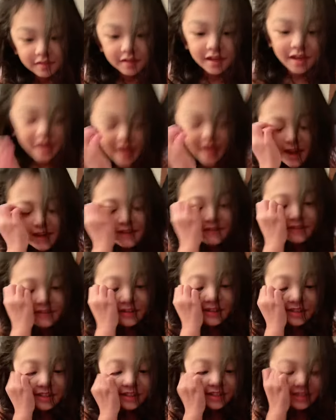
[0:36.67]
I
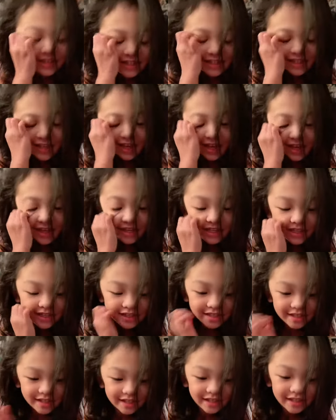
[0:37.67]
want to test
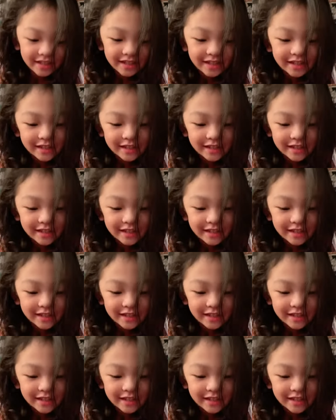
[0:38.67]
it.